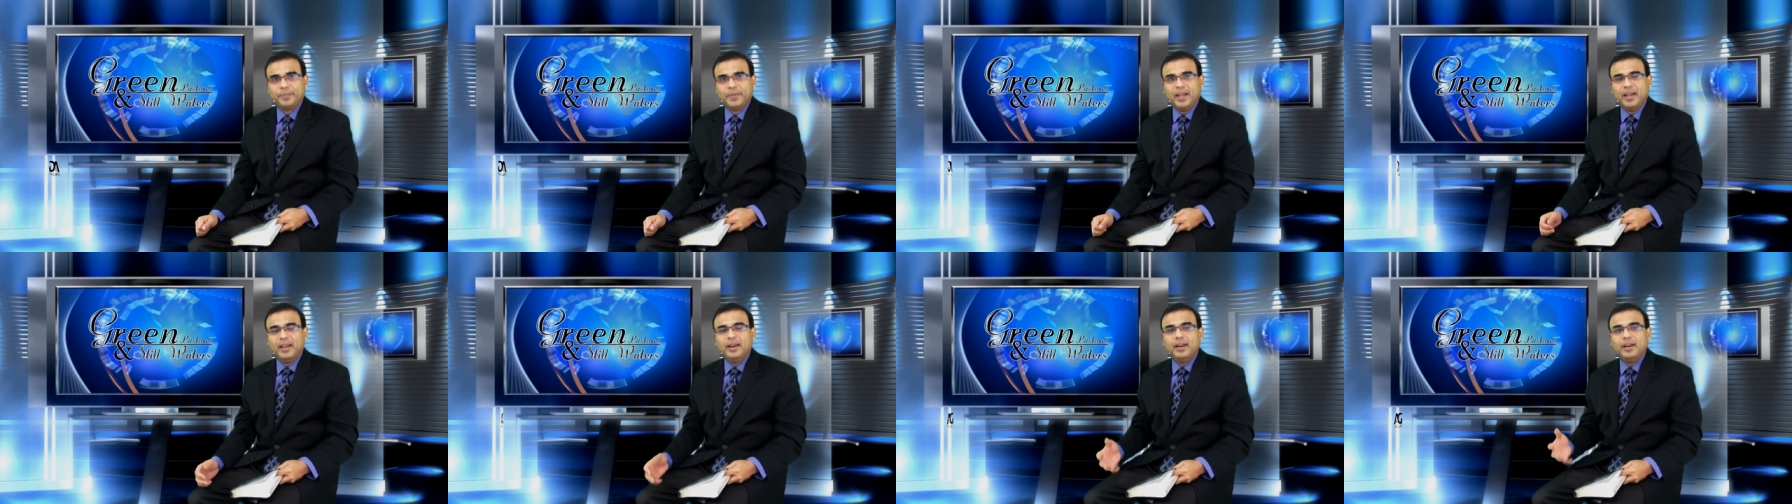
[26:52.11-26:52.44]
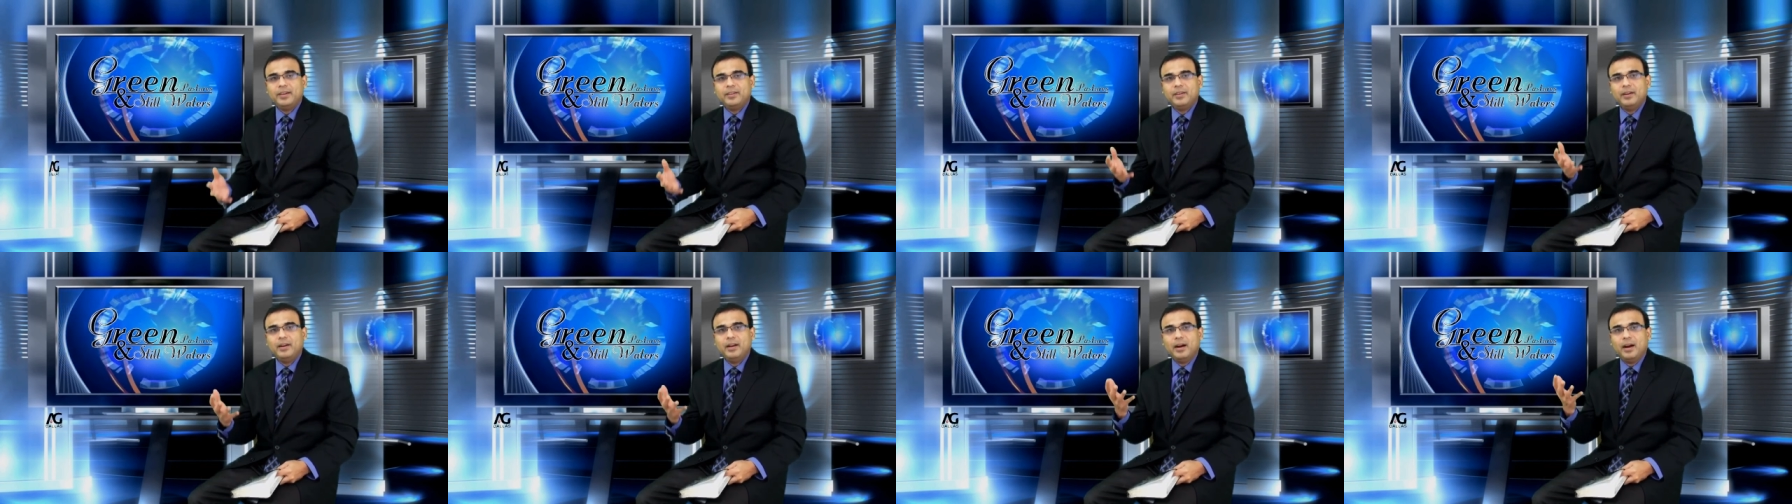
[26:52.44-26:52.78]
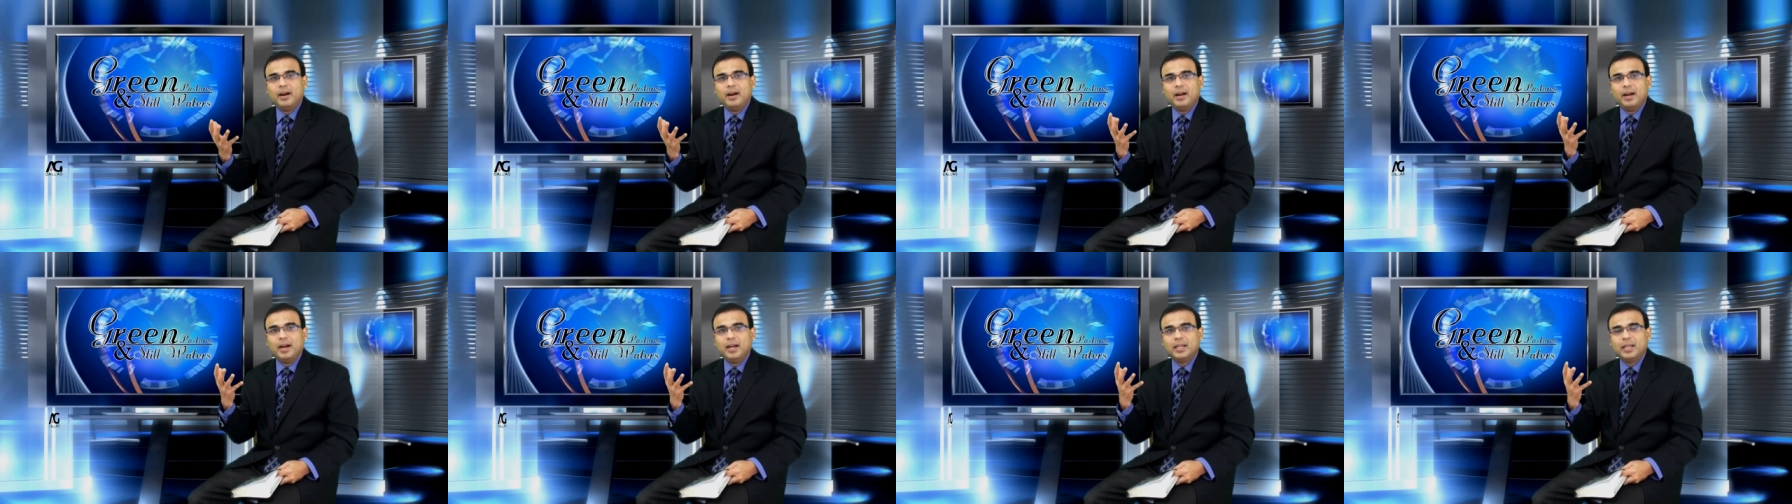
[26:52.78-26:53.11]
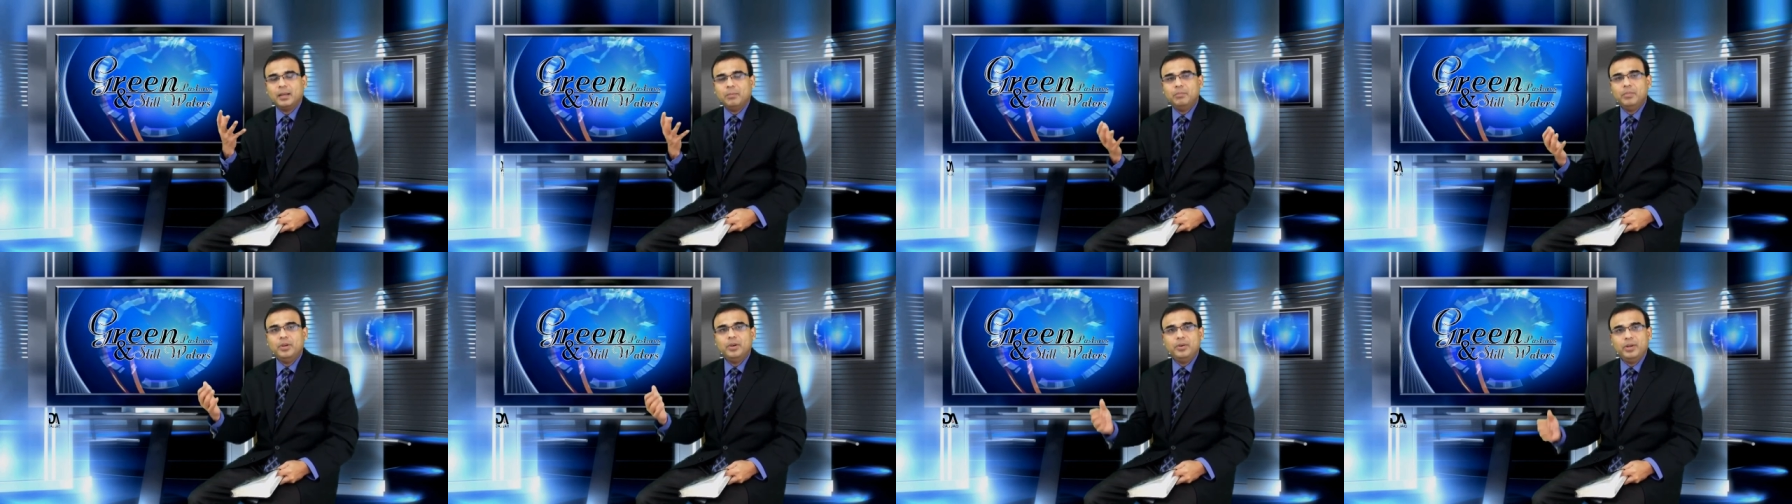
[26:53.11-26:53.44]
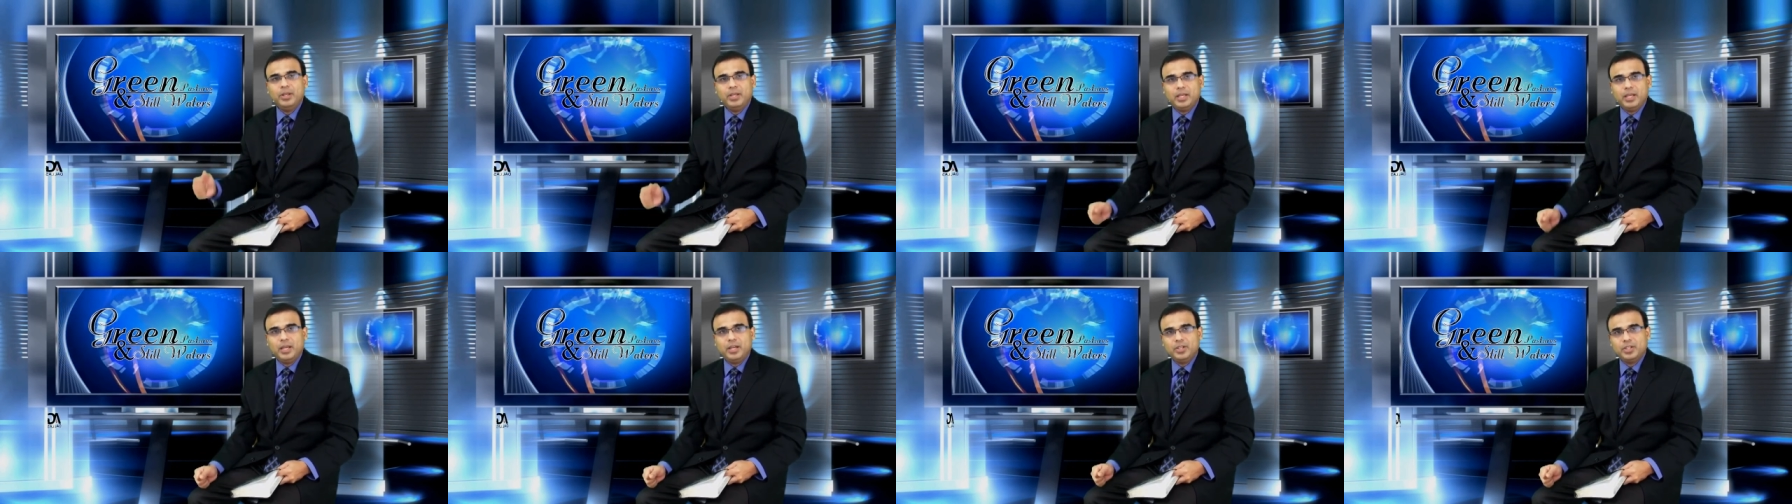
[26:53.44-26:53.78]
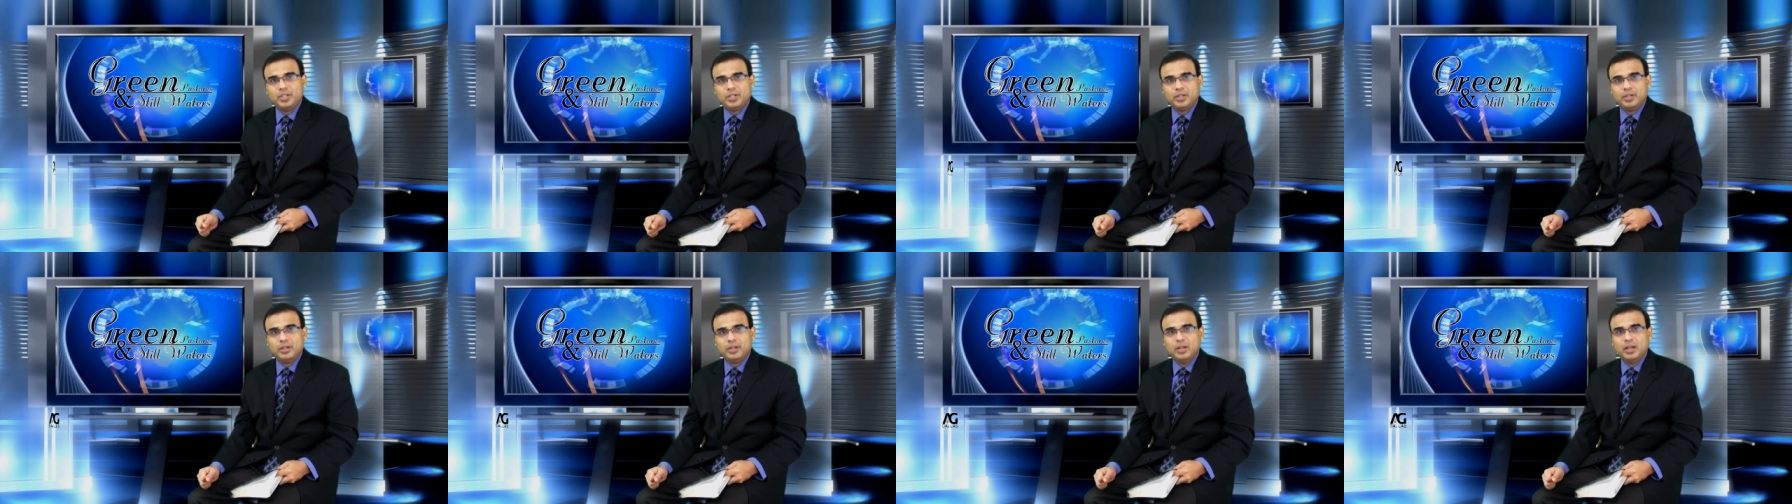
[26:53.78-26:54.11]
and a, a, a
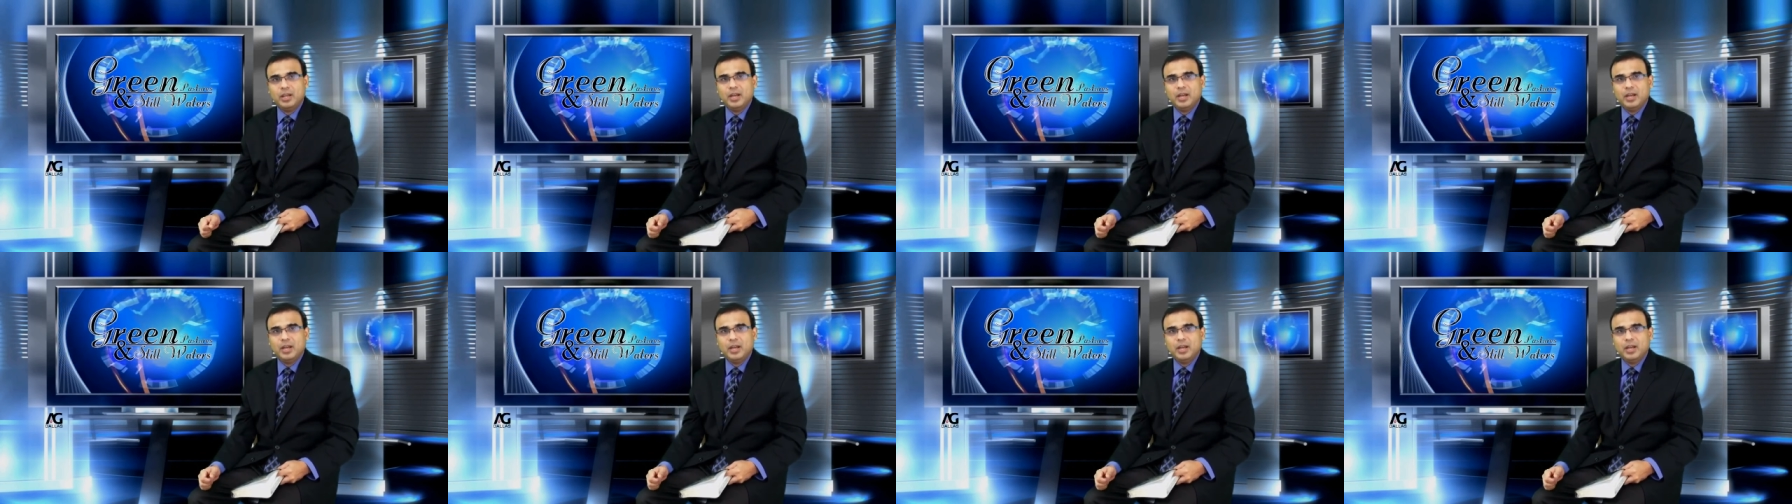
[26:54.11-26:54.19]
communication,